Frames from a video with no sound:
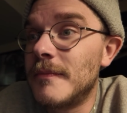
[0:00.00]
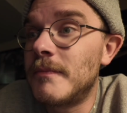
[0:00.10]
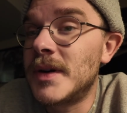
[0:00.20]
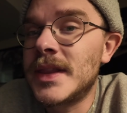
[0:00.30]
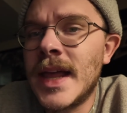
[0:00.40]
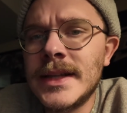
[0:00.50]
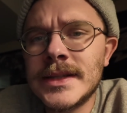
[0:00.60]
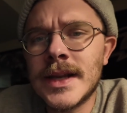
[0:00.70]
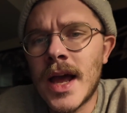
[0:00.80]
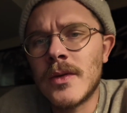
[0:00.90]
but
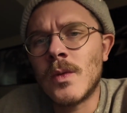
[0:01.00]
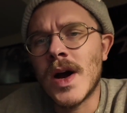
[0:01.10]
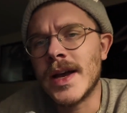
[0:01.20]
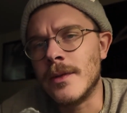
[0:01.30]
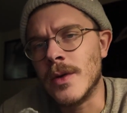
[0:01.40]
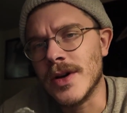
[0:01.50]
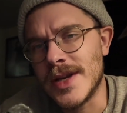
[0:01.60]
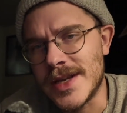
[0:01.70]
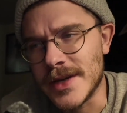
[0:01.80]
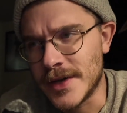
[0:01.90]
that's not why we're
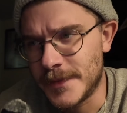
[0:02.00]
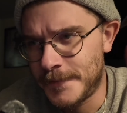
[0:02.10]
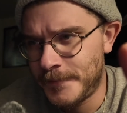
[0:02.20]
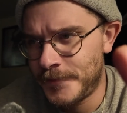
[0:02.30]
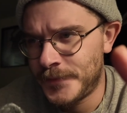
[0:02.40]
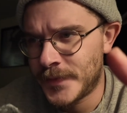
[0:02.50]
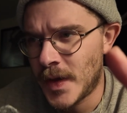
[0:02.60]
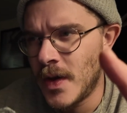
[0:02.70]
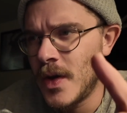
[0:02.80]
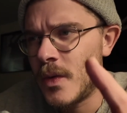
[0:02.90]
here.
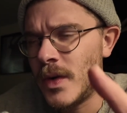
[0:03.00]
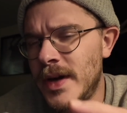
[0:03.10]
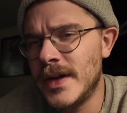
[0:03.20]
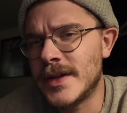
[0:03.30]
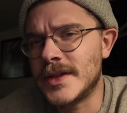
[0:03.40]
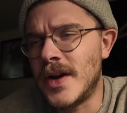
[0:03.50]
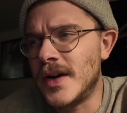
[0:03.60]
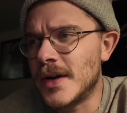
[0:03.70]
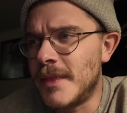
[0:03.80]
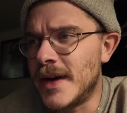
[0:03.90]
We're here to
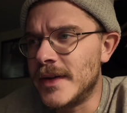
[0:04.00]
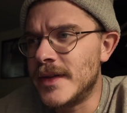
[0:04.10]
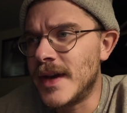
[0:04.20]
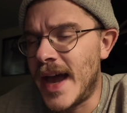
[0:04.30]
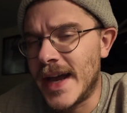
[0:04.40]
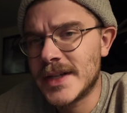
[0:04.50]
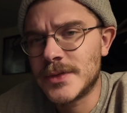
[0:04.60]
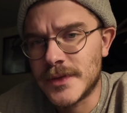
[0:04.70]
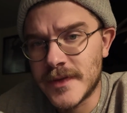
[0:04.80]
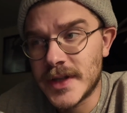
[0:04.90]
talk about the
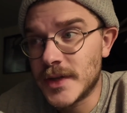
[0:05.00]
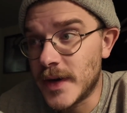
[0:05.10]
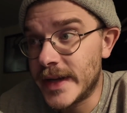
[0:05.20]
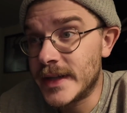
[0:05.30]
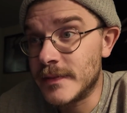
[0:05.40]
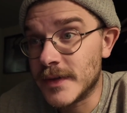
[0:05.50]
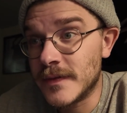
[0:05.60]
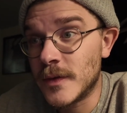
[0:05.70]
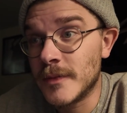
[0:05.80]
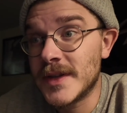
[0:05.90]
actual video editing
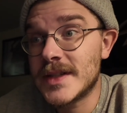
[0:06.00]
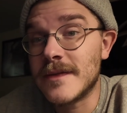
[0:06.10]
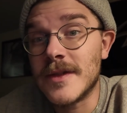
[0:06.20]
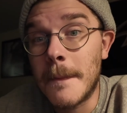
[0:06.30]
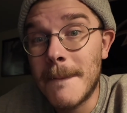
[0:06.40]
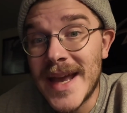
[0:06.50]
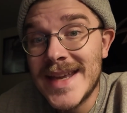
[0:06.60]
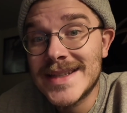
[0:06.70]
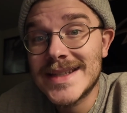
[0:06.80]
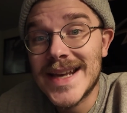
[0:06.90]
performance of the base